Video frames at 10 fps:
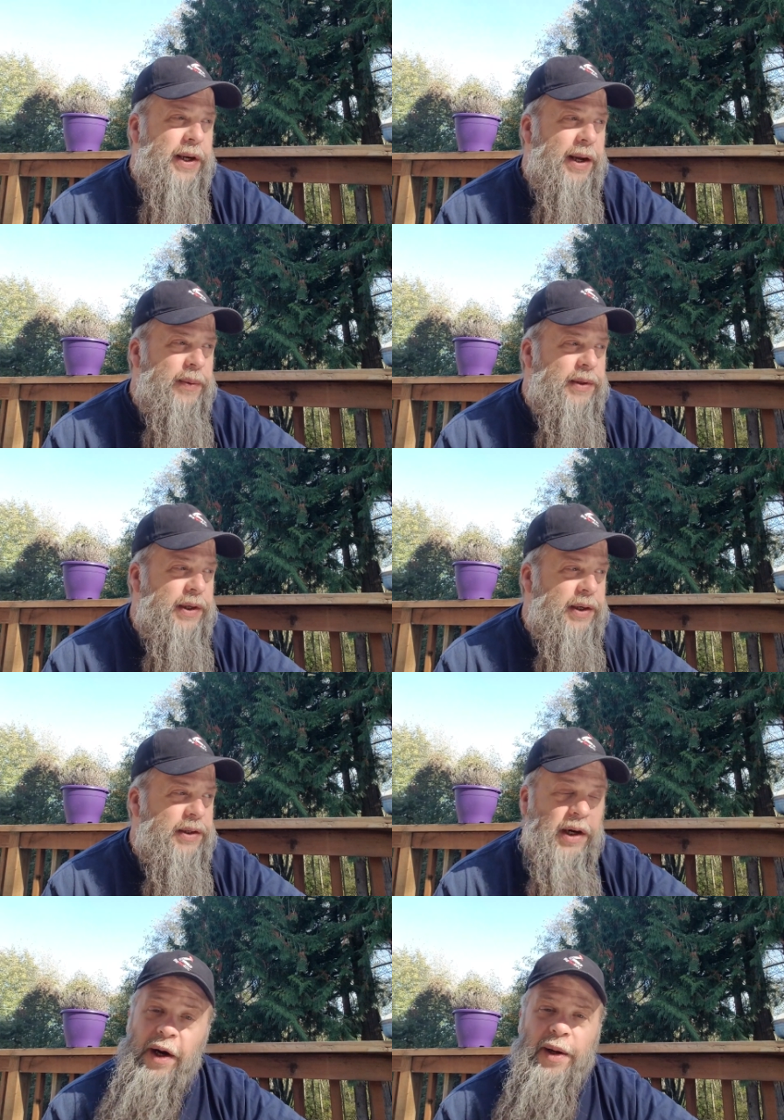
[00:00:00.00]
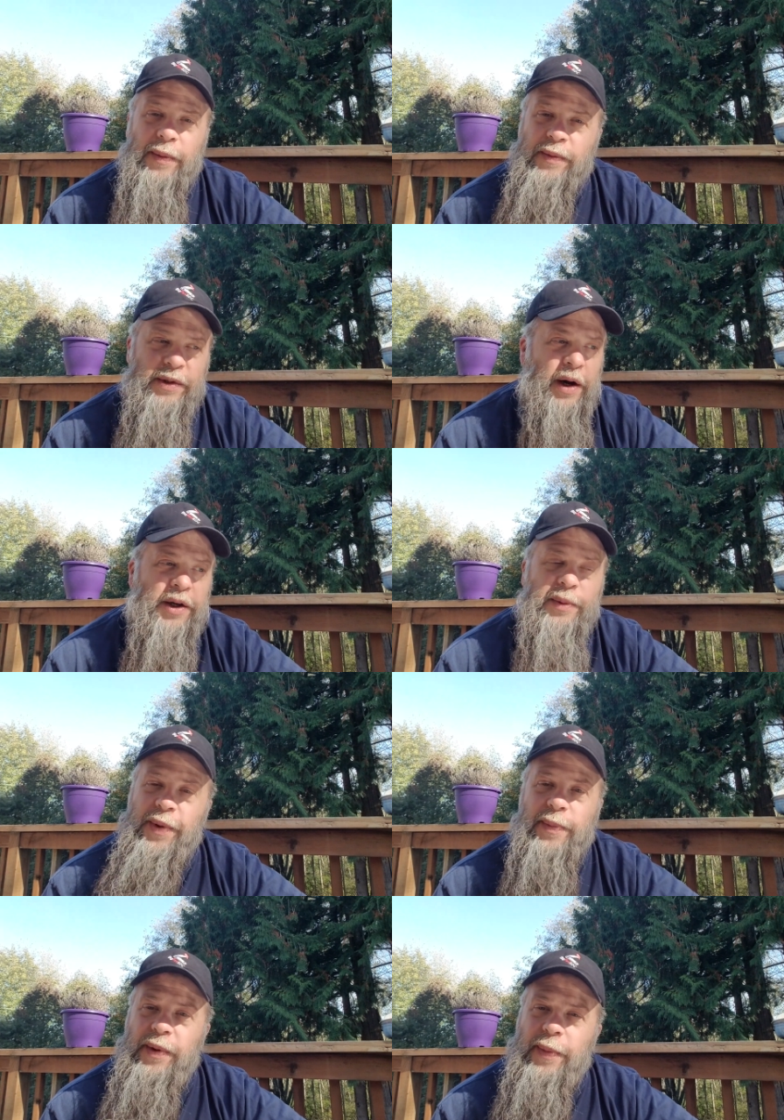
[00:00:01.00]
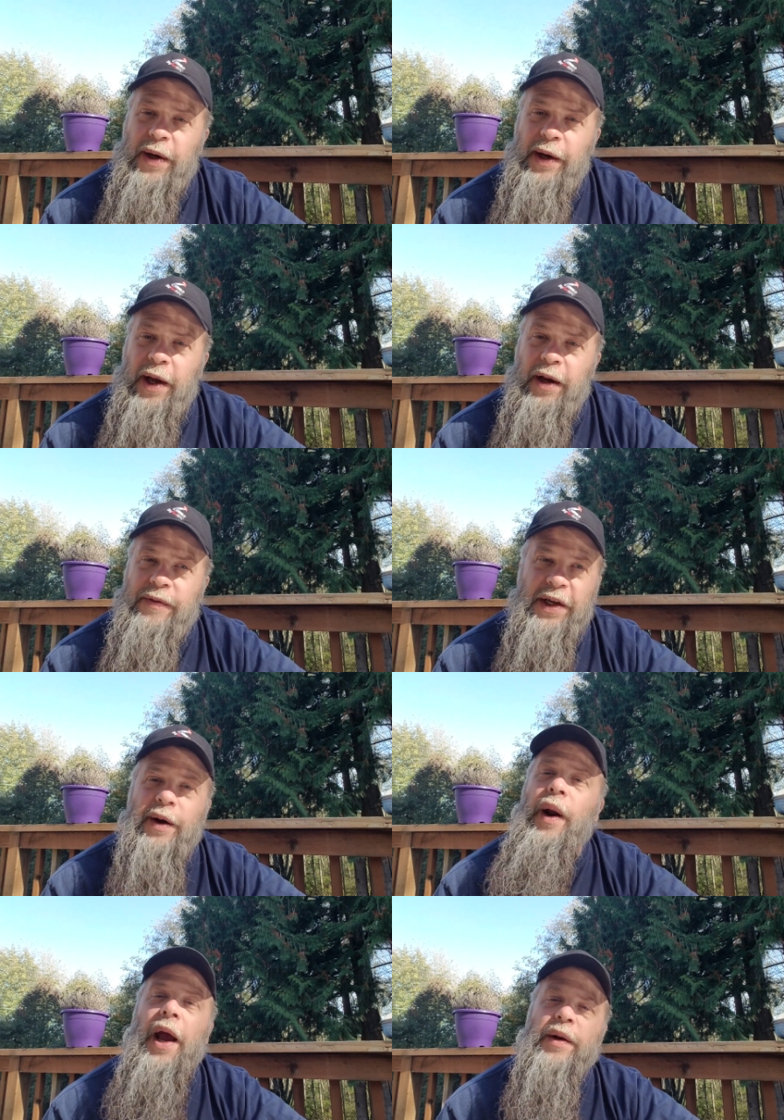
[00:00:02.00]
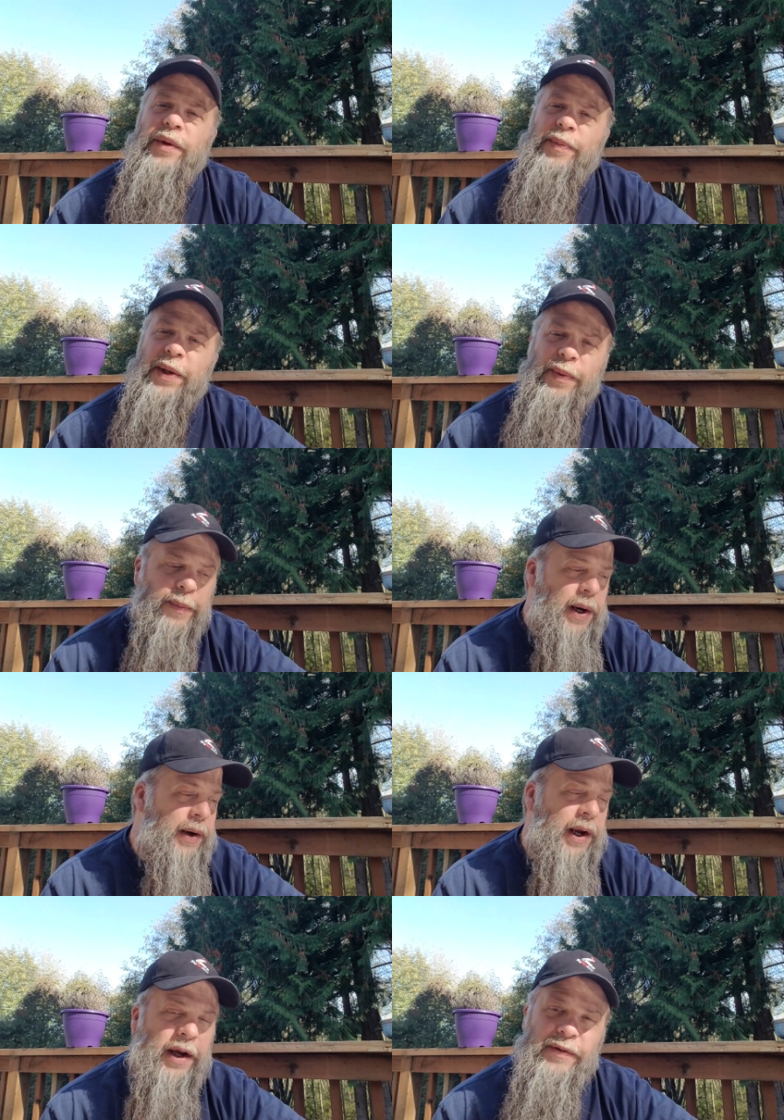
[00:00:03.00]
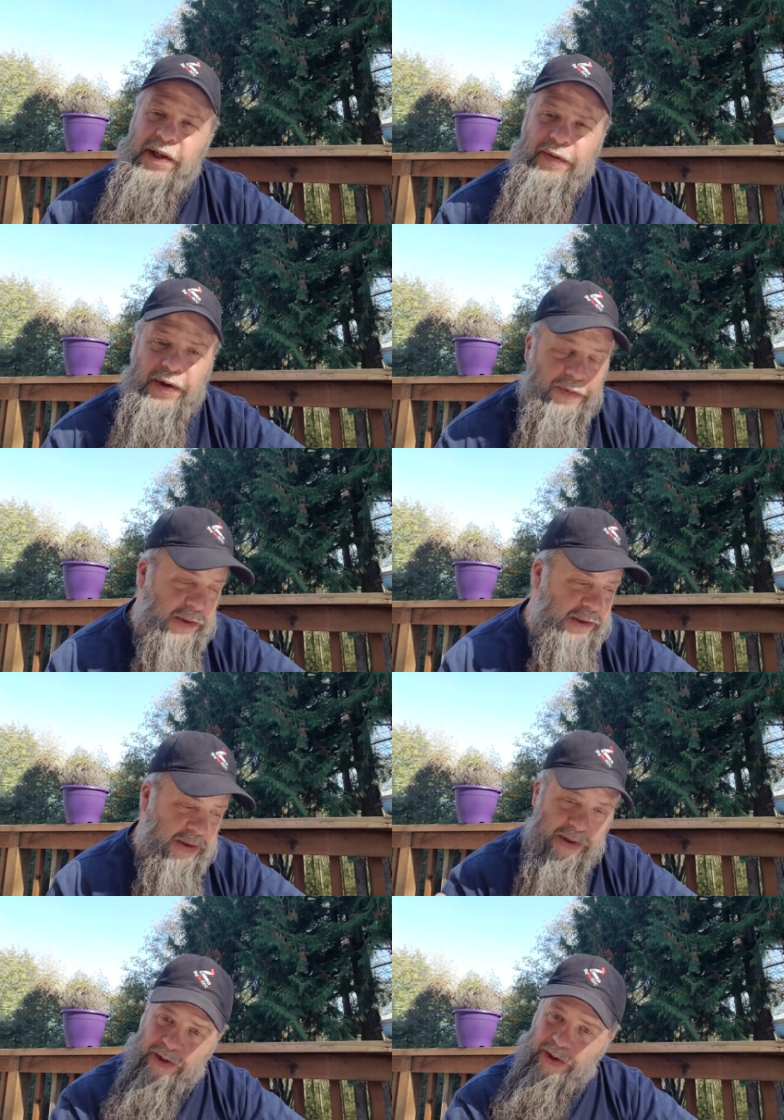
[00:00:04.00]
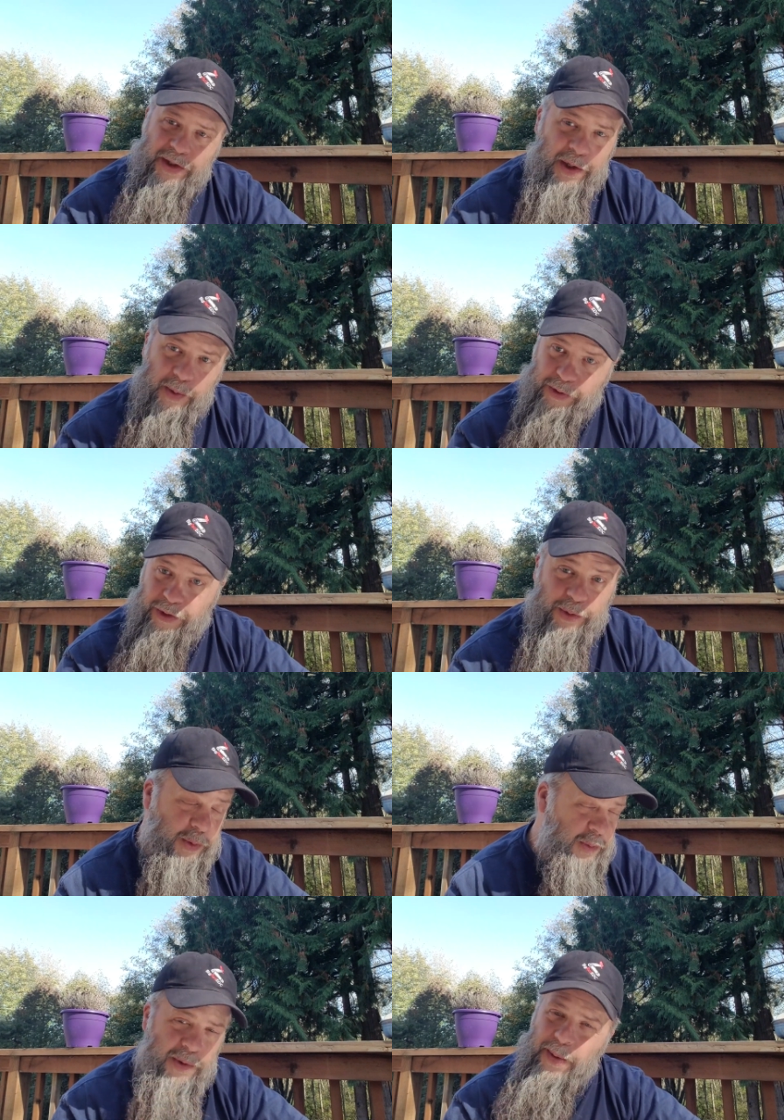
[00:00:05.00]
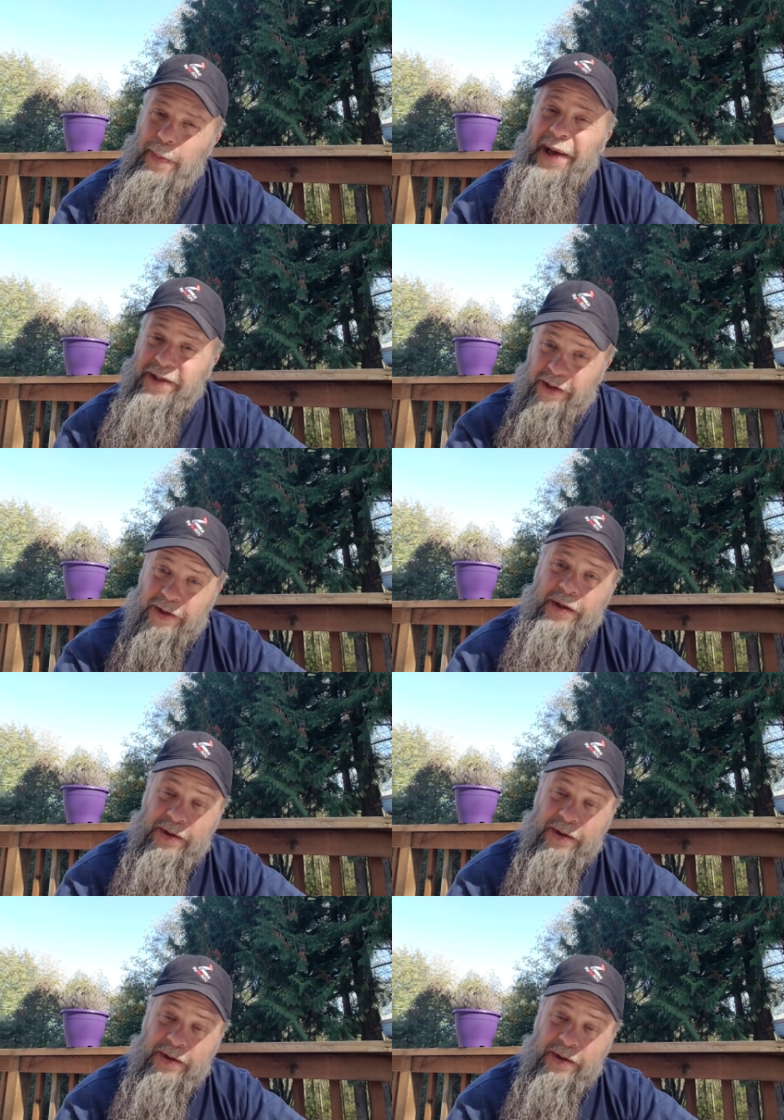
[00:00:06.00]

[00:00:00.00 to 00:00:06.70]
able to talk to people about knives, interact with people about knives, even if it's, just through the message.